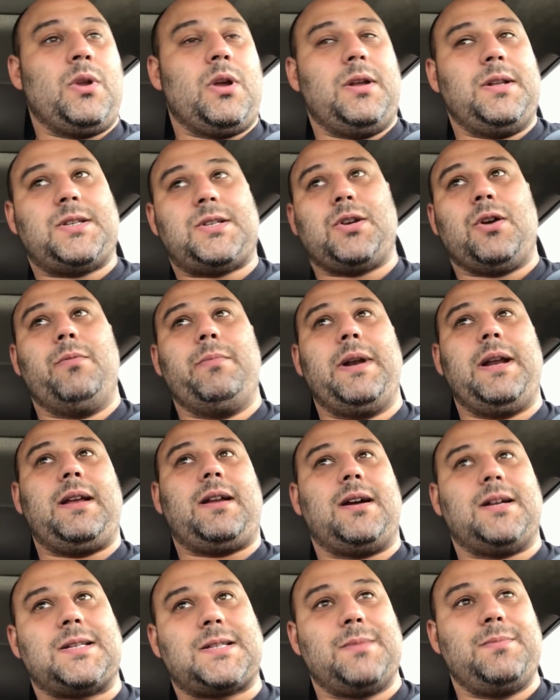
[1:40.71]
and so many
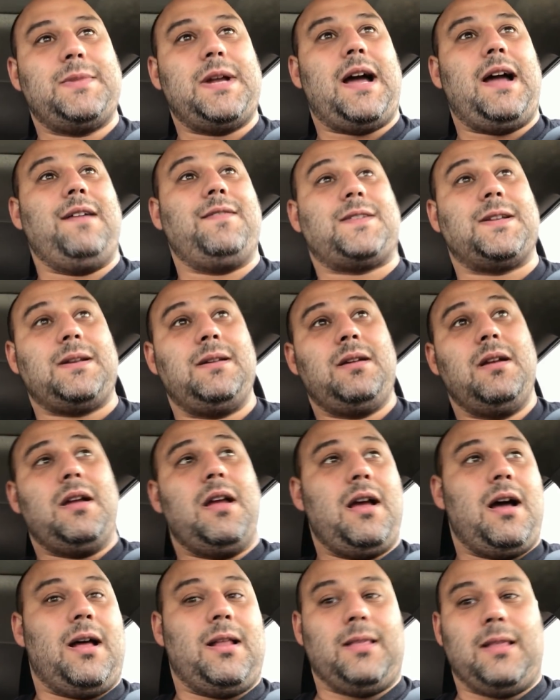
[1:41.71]
custom knives, and
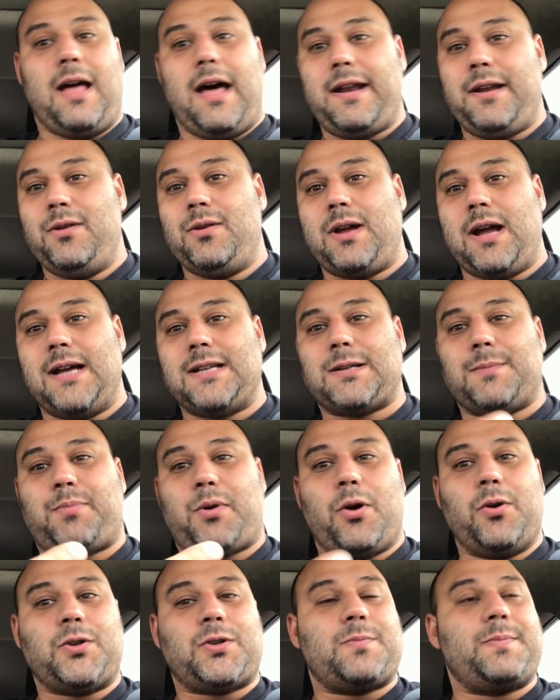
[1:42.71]
a lot of you guys
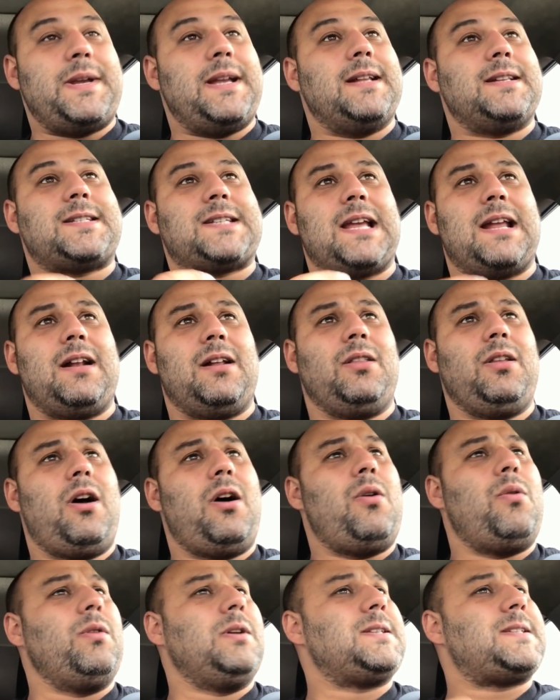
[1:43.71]
approached me and said
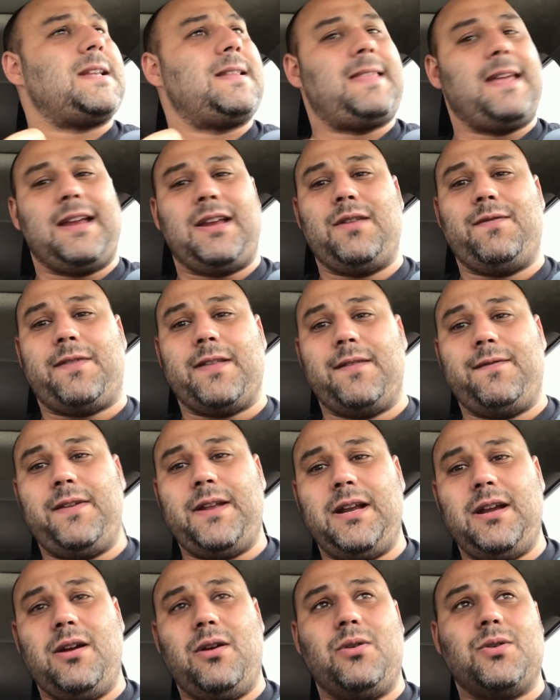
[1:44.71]
hello and said thank you for the
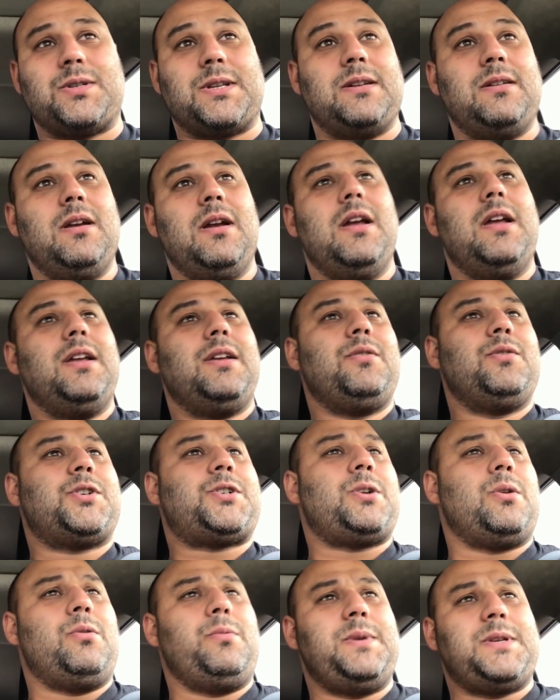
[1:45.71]
videos, and you were
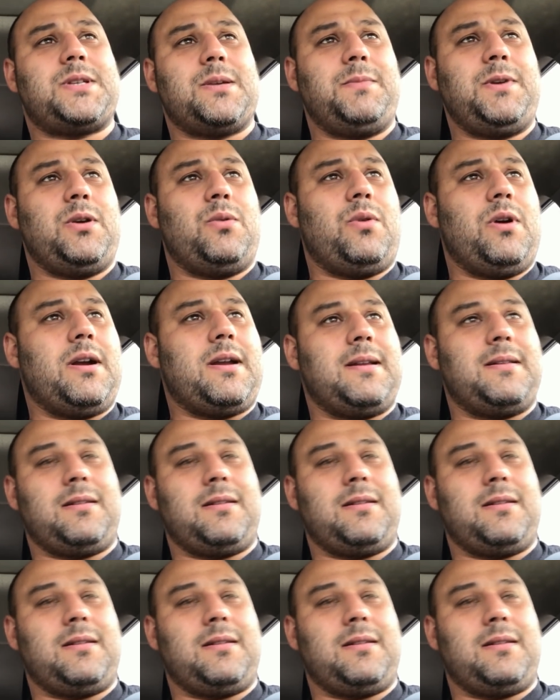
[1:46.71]
showing me some of your work.